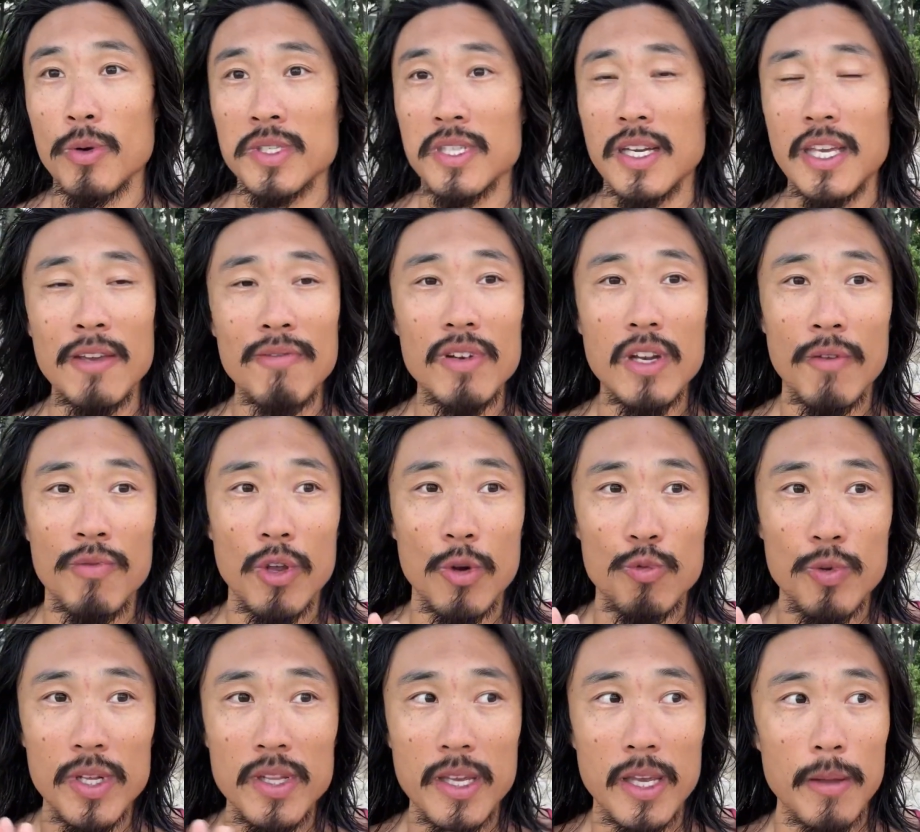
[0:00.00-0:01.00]
It's like, even if you're
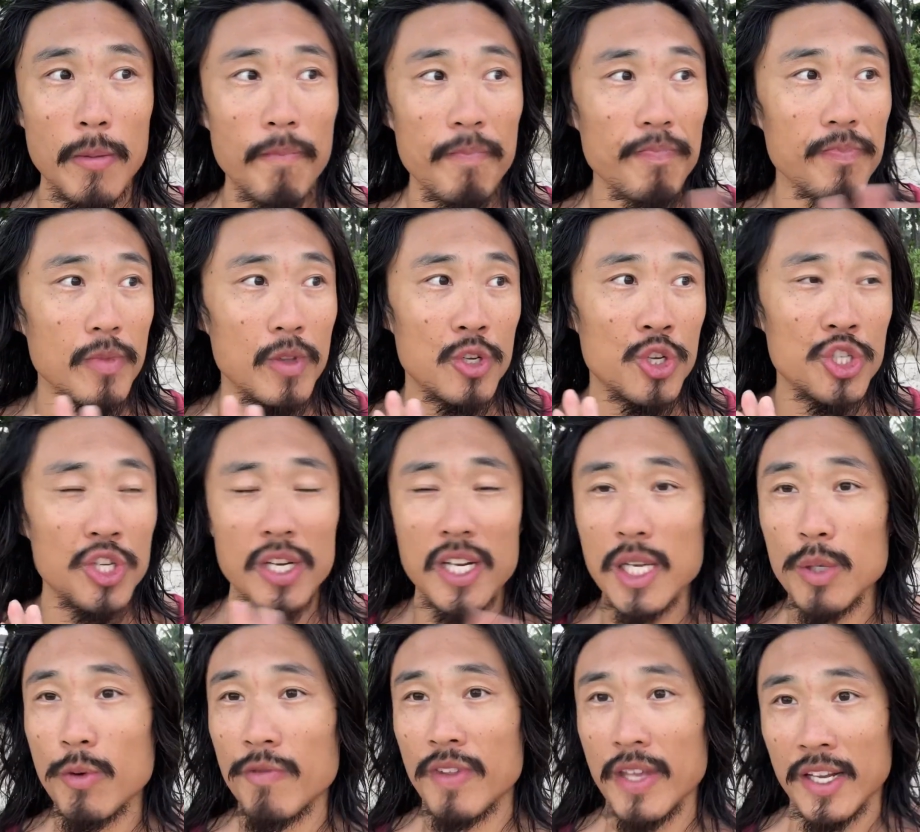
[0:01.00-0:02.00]
really
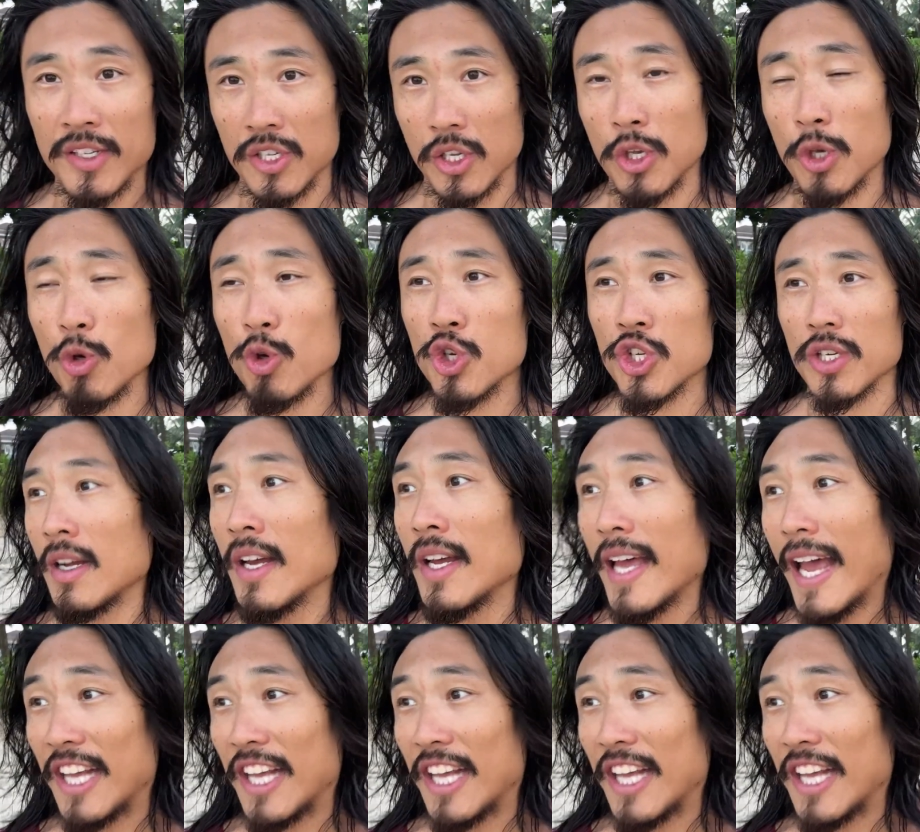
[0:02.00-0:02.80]
shitty with the execution,